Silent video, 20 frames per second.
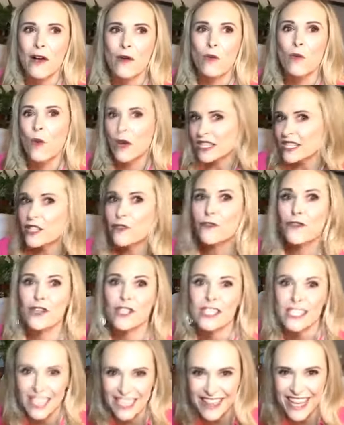what's the
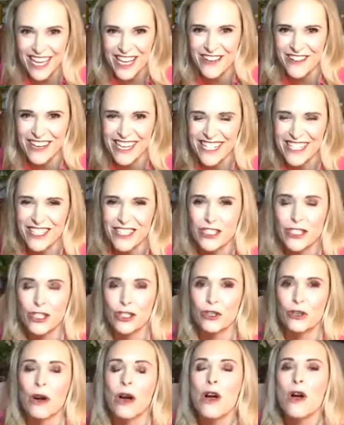first thing that you need to
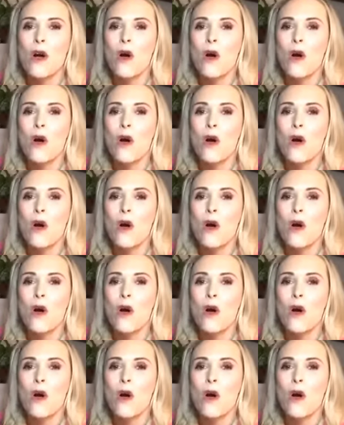do?